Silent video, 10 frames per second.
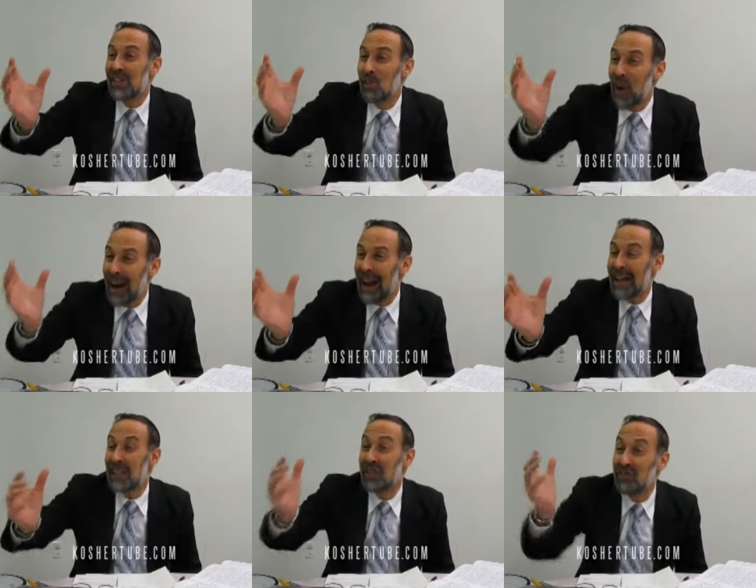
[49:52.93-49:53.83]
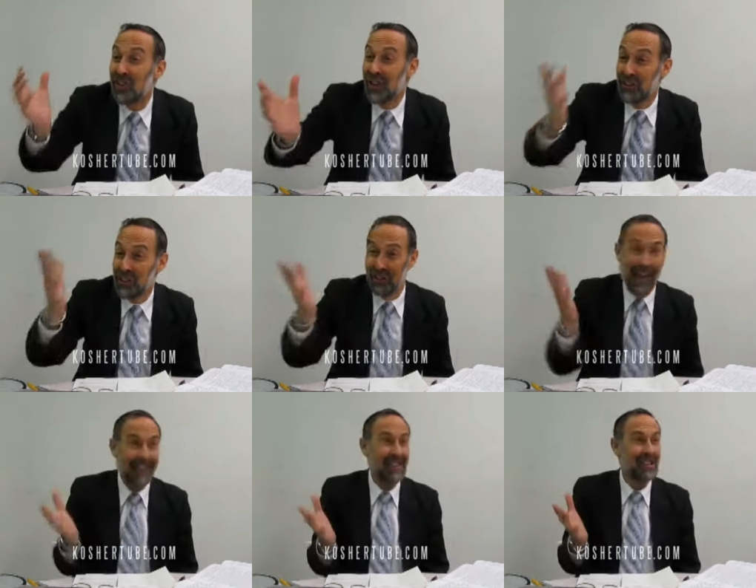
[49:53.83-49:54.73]
warehouses full of
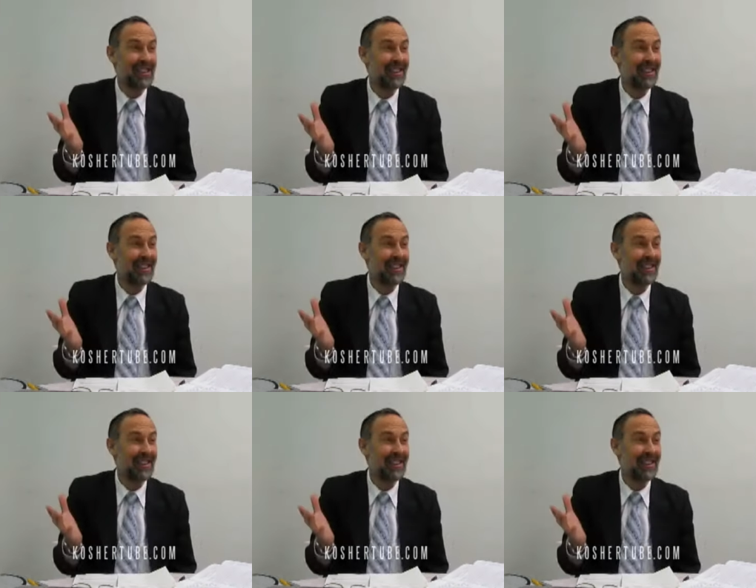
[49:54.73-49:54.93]
grains